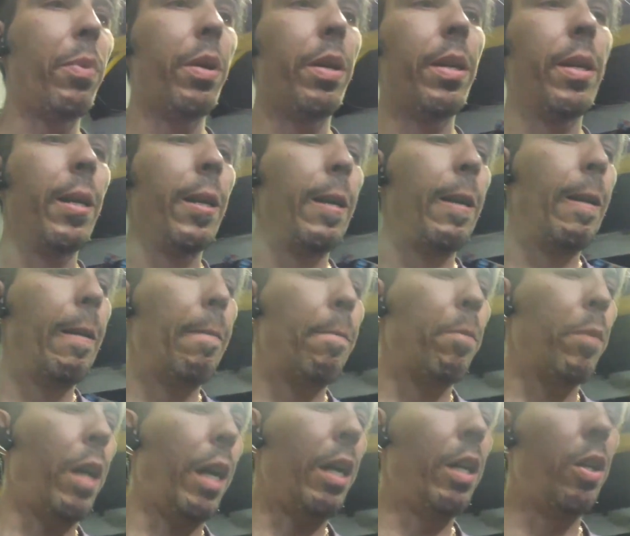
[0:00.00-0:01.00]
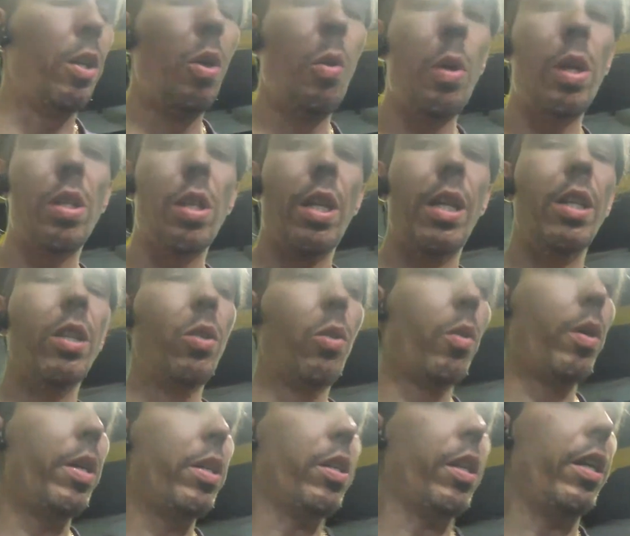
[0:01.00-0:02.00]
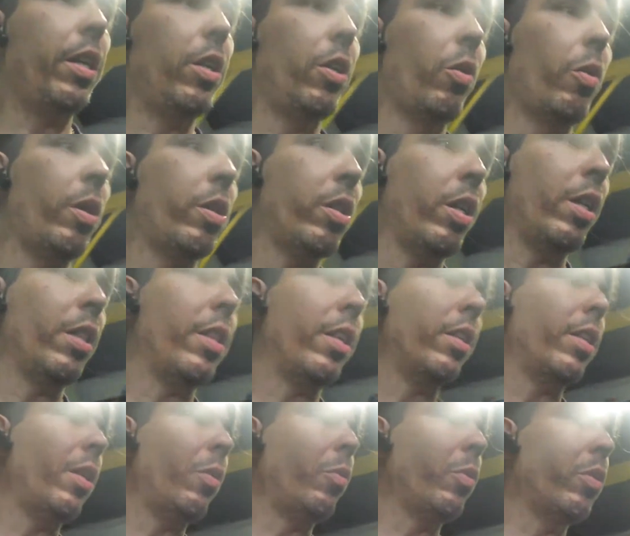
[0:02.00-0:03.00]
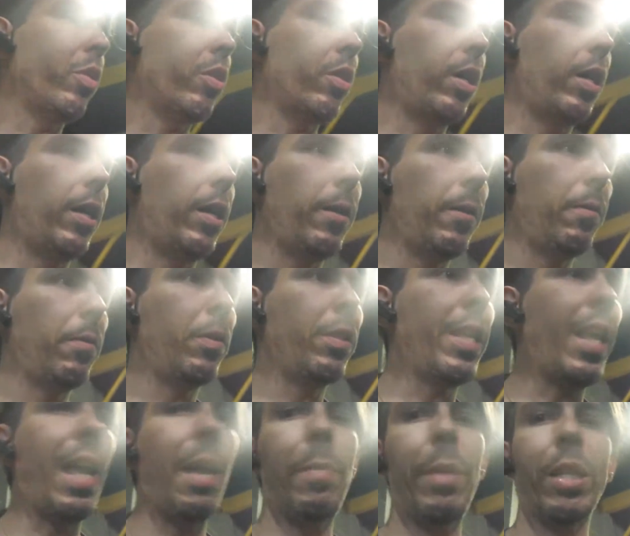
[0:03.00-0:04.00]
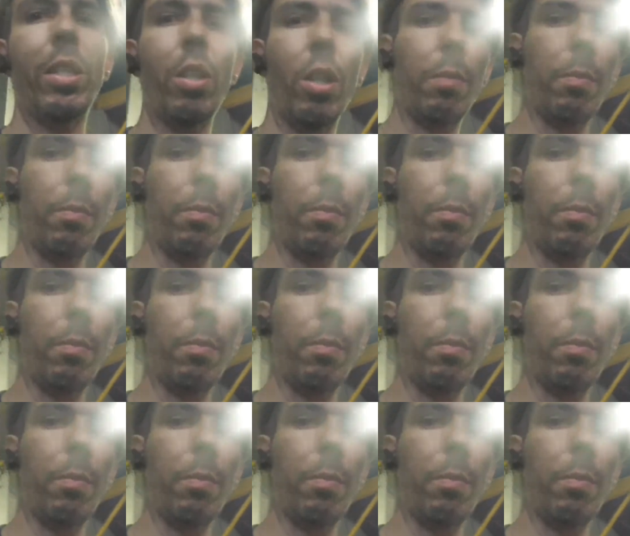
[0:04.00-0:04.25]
But I didn't notice any noise. I didn't notice anything that was damning to the